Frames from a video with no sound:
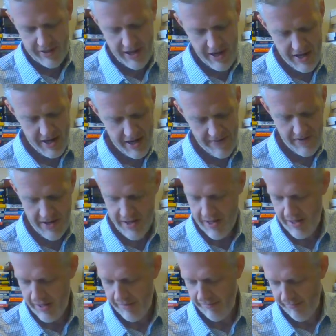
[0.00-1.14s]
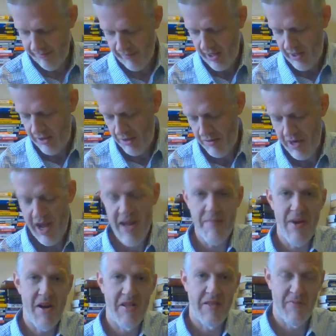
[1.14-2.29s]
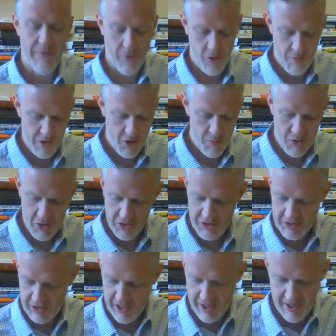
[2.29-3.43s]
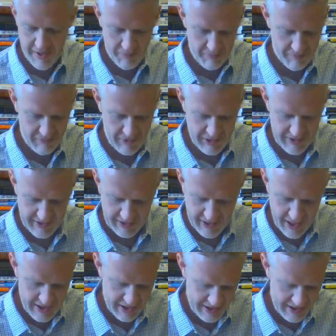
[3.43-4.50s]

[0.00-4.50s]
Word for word: kind of, uh, I don't know, nightmares for me almost. Um, just the kind